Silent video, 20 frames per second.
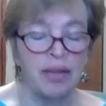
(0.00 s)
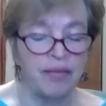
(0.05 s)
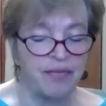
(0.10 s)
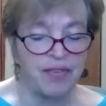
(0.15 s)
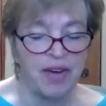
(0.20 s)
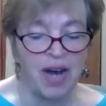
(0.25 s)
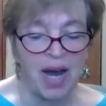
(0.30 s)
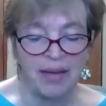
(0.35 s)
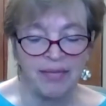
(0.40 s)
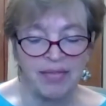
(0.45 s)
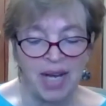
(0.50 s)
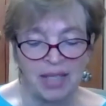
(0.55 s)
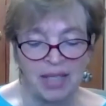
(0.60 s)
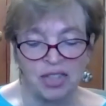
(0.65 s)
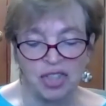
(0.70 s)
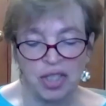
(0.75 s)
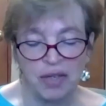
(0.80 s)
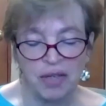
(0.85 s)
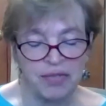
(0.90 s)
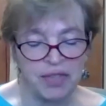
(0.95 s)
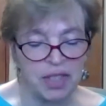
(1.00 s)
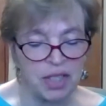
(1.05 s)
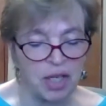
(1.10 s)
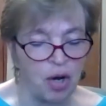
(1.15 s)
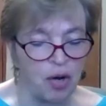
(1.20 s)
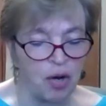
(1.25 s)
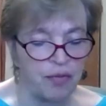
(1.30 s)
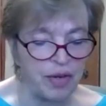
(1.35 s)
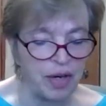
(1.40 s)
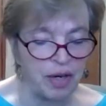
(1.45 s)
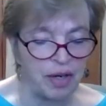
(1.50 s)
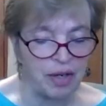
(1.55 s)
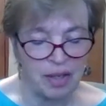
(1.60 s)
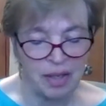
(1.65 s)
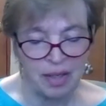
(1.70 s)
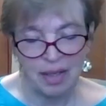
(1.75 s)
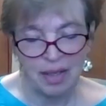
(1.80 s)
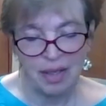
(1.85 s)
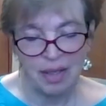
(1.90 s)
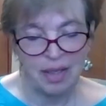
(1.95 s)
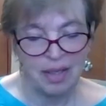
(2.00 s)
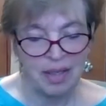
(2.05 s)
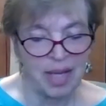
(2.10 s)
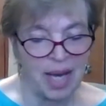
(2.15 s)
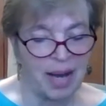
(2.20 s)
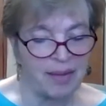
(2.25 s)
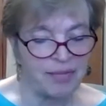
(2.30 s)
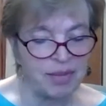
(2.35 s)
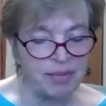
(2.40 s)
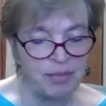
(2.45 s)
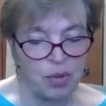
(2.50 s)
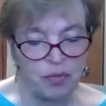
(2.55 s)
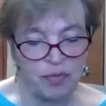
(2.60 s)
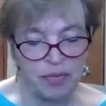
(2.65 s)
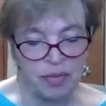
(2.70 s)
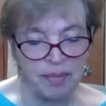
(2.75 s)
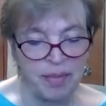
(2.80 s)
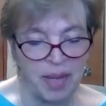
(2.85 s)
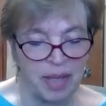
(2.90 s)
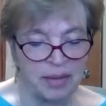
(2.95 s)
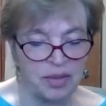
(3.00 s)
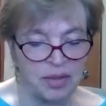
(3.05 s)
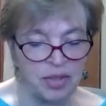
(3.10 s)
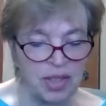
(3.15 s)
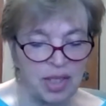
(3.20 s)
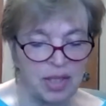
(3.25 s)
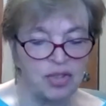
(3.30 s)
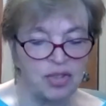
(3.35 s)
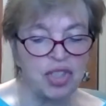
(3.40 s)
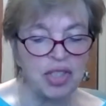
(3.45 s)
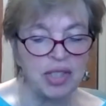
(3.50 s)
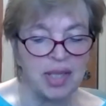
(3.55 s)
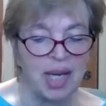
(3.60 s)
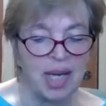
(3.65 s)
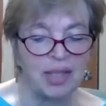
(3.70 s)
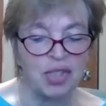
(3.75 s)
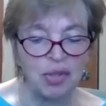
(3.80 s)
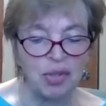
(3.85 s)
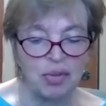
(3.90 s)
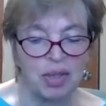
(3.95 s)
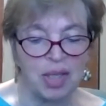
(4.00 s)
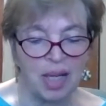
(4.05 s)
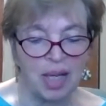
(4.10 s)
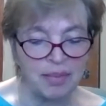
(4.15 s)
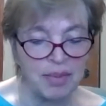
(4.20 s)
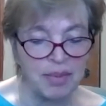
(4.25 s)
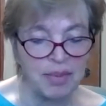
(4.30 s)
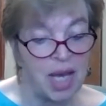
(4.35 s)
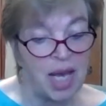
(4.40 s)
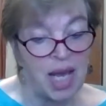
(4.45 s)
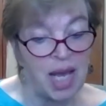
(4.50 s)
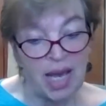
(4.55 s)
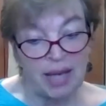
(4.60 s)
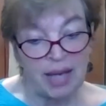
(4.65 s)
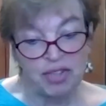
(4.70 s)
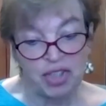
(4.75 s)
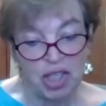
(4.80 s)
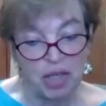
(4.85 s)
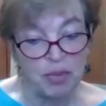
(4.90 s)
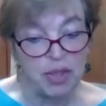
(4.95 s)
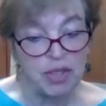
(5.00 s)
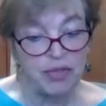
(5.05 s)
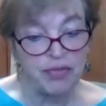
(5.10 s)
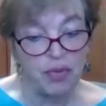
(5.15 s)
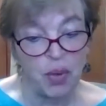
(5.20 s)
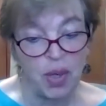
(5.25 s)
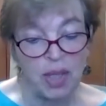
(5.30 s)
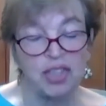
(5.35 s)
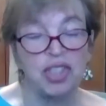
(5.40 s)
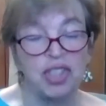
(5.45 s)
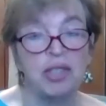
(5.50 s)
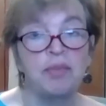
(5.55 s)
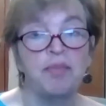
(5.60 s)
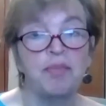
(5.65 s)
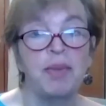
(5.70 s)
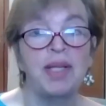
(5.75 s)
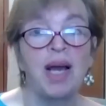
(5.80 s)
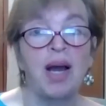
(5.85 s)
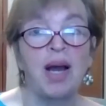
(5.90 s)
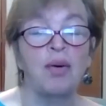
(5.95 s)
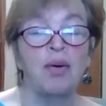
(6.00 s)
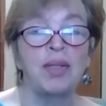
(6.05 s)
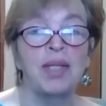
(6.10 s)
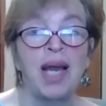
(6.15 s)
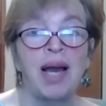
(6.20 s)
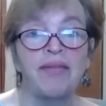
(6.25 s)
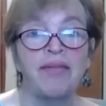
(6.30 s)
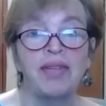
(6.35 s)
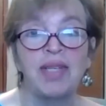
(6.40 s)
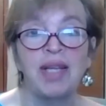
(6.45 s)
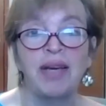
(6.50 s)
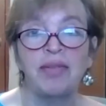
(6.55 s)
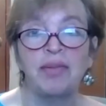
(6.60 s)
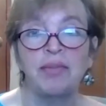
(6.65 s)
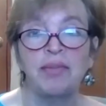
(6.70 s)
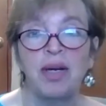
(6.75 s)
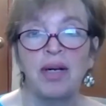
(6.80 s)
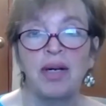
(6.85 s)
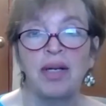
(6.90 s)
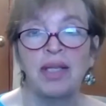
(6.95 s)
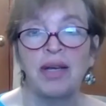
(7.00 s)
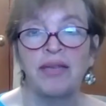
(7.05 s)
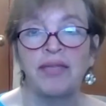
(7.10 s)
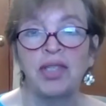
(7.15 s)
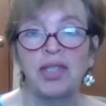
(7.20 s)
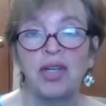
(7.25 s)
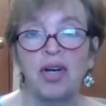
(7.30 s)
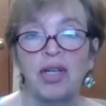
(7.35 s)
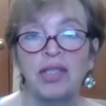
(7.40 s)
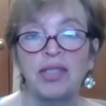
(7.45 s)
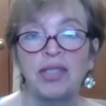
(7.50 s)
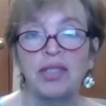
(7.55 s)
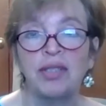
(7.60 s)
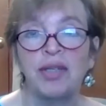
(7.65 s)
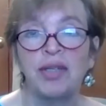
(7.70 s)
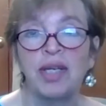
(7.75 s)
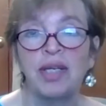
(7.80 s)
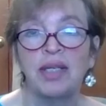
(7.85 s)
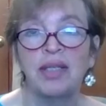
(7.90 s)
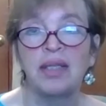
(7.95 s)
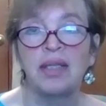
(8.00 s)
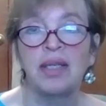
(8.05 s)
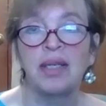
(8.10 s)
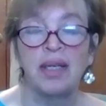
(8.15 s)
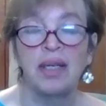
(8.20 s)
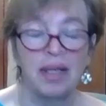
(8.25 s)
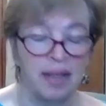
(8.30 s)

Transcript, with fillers: and the 5 got shifted over. You have to move them underneath. She's got two clubs. If she was void, she'd be only have 11, 11 cards in her hand.